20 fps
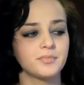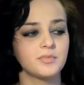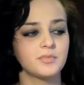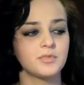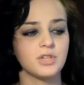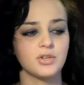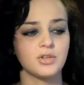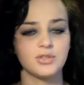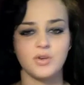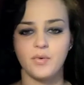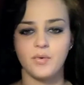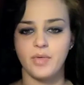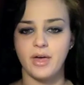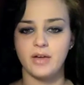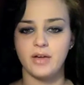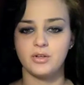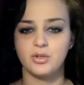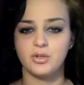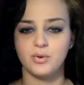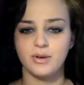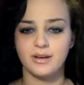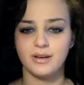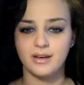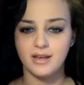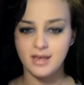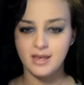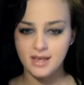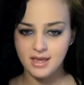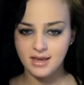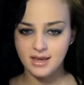so that you can
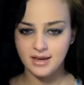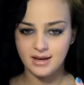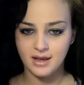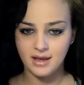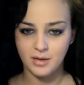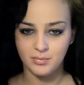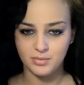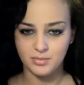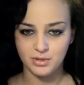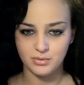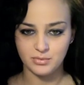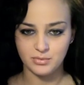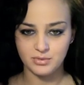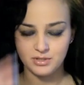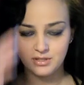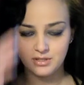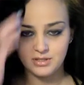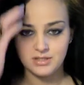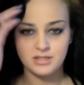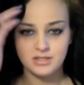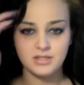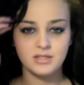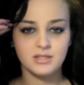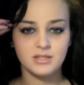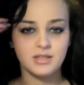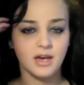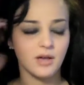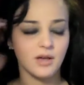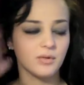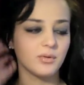help you
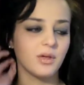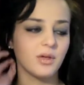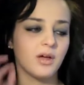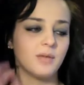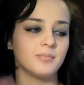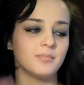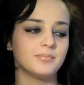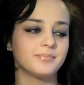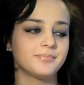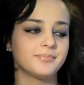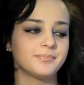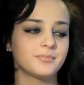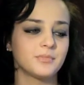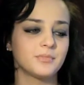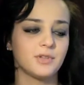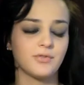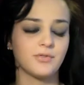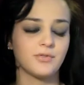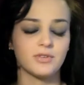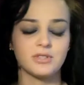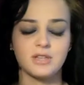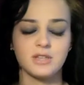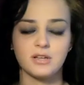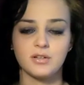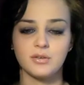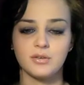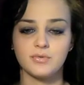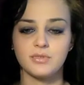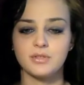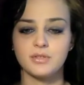tell different skin
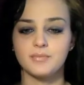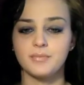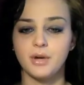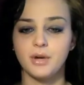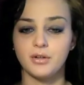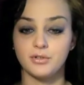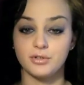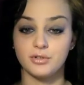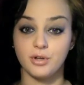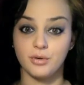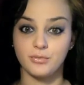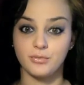tones, undertones.